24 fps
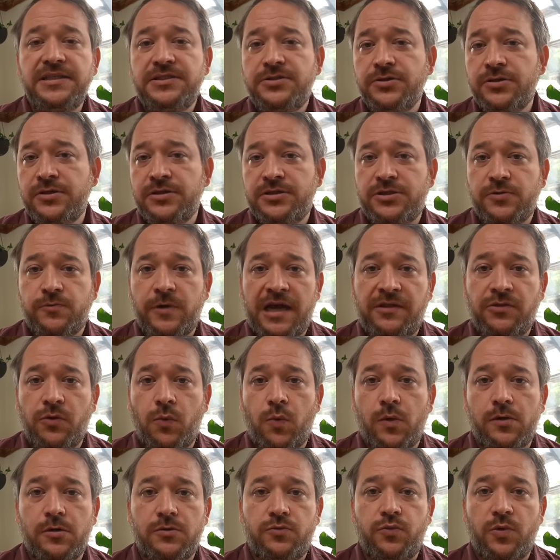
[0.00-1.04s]
students around the
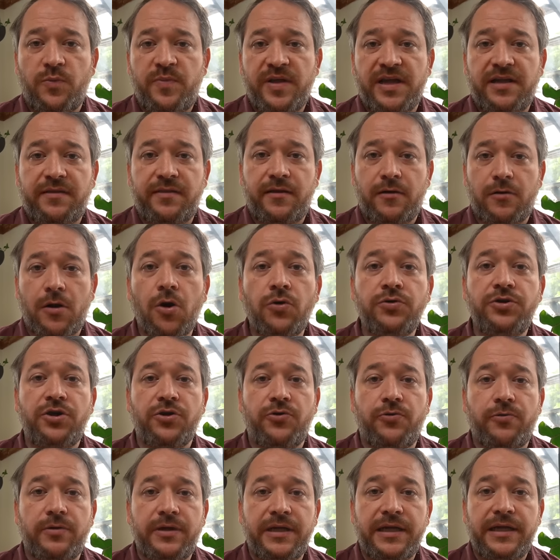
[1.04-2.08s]
world will pick their own
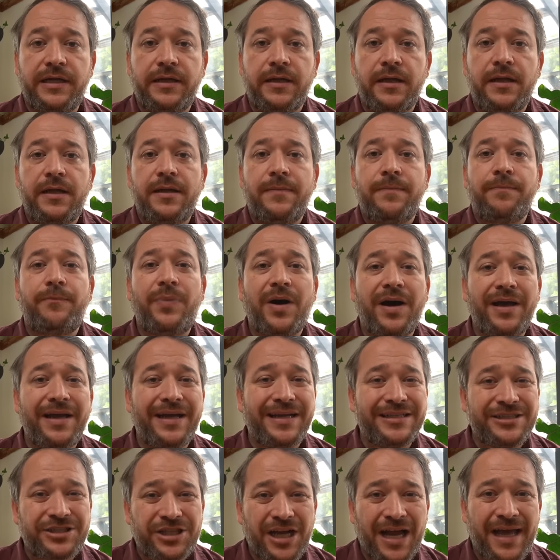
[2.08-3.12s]
degree, but
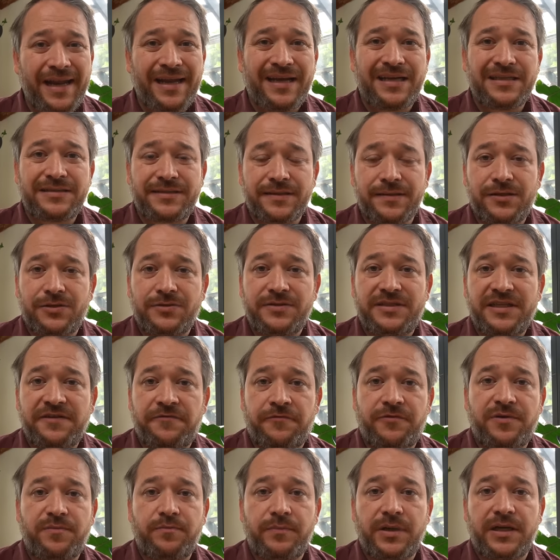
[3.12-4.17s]
in China it's a little
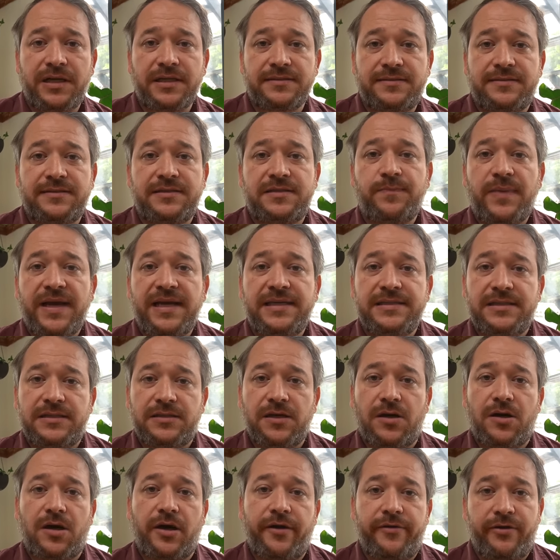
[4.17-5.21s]
different because it's
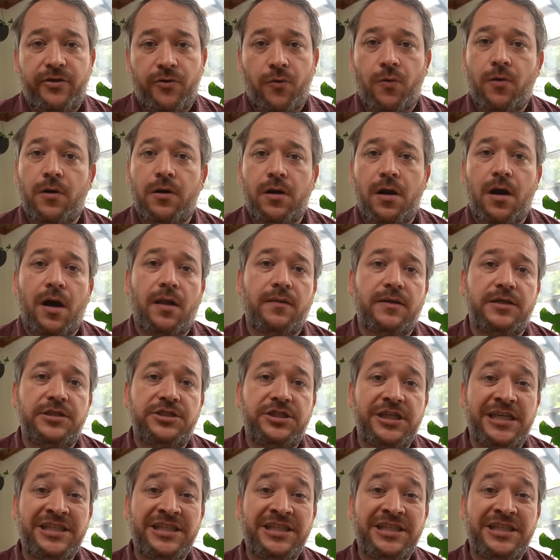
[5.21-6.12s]
based on your college